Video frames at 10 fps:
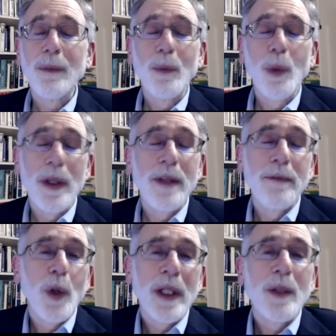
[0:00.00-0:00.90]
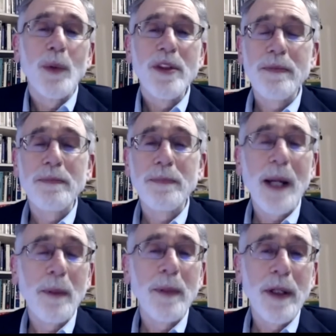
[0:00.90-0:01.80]
where the voting was
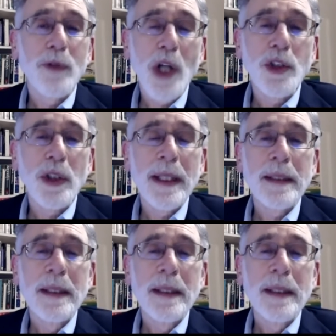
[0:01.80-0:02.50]
probably fraudulent.